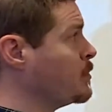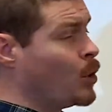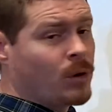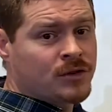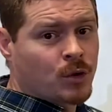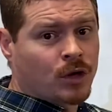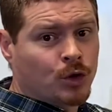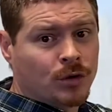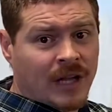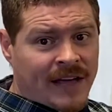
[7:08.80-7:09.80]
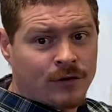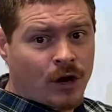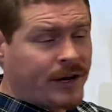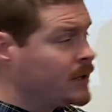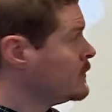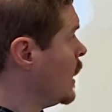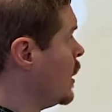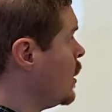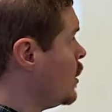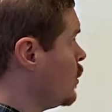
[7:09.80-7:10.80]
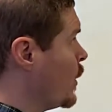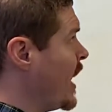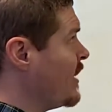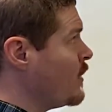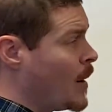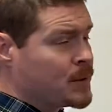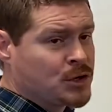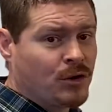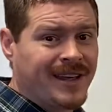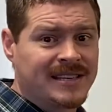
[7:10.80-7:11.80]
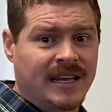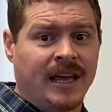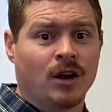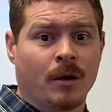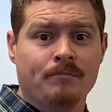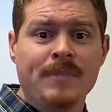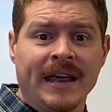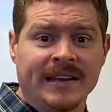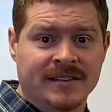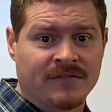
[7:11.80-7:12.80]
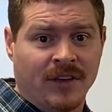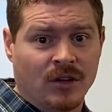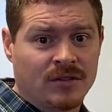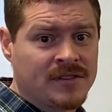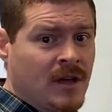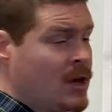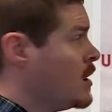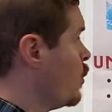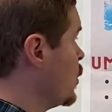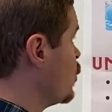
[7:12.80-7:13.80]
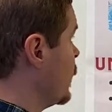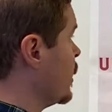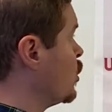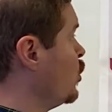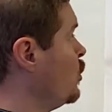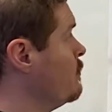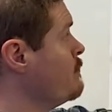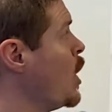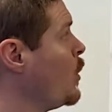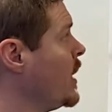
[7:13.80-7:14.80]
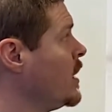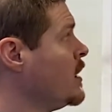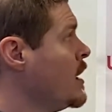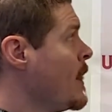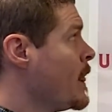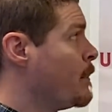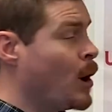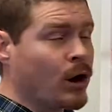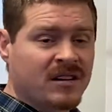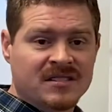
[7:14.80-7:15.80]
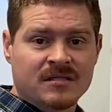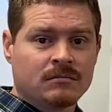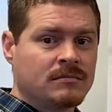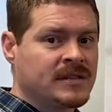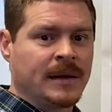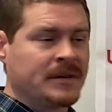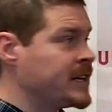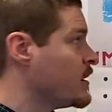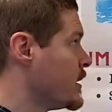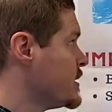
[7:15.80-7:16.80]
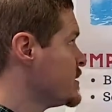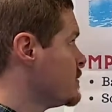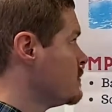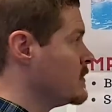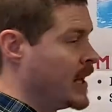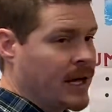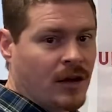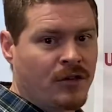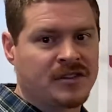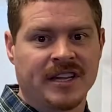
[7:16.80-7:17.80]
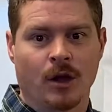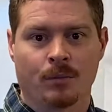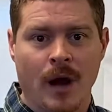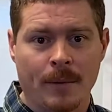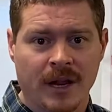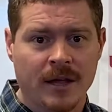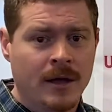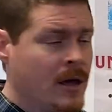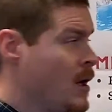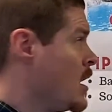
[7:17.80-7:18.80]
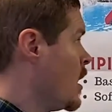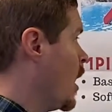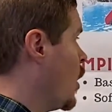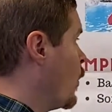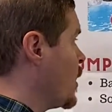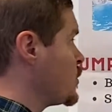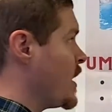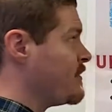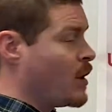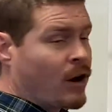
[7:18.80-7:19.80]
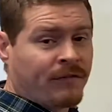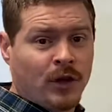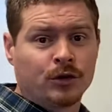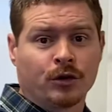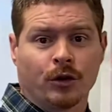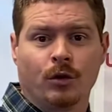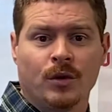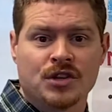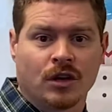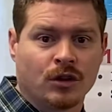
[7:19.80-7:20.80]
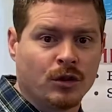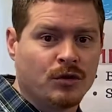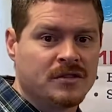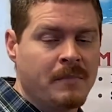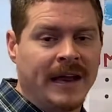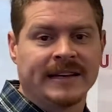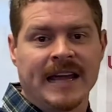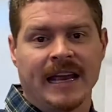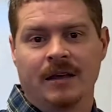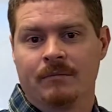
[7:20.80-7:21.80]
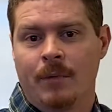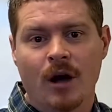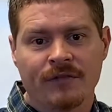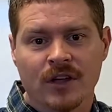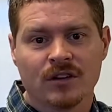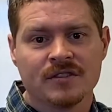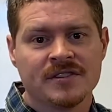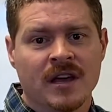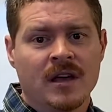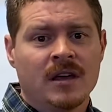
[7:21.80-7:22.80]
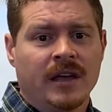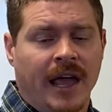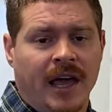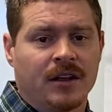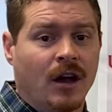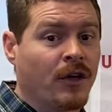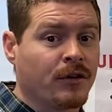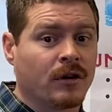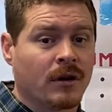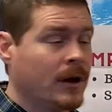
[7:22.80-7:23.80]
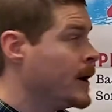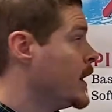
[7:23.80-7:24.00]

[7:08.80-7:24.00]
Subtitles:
pool to include lifeguarding. We have opportunities in our maintenance fields, which would include mowing, parks, cemeteries, and other city-owned property. We also have our field crew, which includes maintaining ball fields and other